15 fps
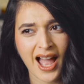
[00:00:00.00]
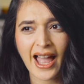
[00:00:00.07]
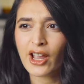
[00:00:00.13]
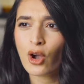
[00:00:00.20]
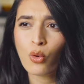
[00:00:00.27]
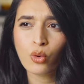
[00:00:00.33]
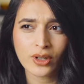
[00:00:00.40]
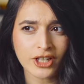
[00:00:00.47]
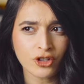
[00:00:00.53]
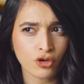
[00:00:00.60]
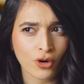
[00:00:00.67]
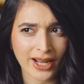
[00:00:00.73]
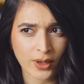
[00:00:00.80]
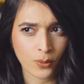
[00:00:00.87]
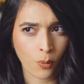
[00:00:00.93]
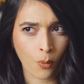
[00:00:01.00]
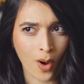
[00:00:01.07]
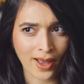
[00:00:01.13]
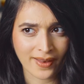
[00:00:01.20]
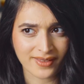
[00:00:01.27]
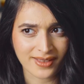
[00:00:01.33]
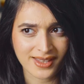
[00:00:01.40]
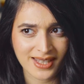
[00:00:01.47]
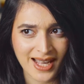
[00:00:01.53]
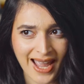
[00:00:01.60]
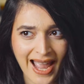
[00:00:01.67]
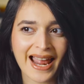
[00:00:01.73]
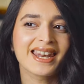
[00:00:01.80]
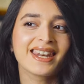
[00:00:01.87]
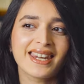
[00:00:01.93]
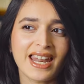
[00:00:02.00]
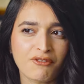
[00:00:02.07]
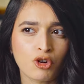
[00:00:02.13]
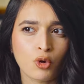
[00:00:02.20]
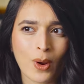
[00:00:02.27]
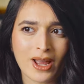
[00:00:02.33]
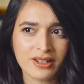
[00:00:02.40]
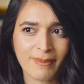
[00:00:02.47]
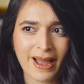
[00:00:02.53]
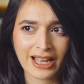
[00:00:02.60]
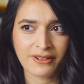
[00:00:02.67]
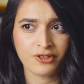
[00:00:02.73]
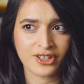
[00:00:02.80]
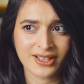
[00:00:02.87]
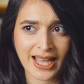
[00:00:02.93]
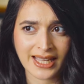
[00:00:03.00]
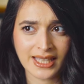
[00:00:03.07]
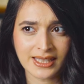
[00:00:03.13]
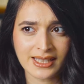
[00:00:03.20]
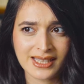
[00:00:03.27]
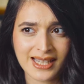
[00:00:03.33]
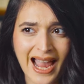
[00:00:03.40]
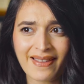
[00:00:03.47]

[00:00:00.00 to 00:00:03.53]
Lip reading: I only tried it once and never went back for seconds,